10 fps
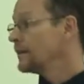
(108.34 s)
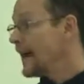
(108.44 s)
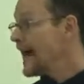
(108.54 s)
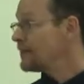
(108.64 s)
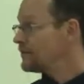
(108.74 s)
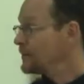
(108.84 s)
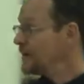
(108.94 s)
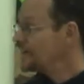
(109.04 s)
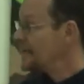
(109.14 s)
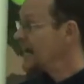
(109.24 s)
That
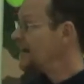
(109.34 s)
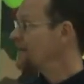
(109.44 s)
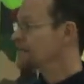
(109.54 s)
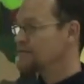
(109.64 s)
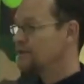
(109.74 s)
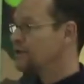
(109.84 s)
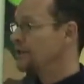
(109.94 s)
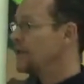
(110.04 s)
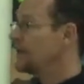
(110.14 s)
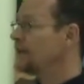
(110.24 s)
being said,
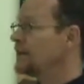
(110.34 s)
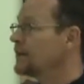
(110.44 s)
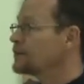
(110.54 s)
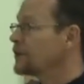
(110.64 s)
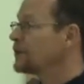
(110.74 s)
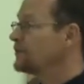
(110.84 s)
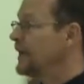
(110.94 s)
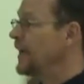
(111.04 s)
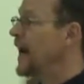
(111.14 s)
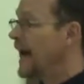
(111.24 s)
she assured
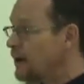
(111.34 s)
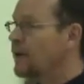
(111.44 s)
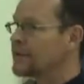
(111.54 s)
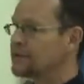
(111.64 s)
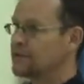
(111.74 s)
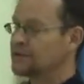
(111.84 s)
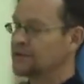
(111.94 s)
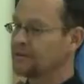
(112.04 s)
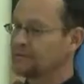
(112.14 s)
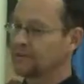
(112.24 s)
me, I want to swim the
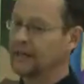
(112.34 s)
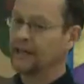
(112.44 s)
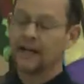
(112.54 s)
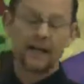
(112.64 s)
200 free.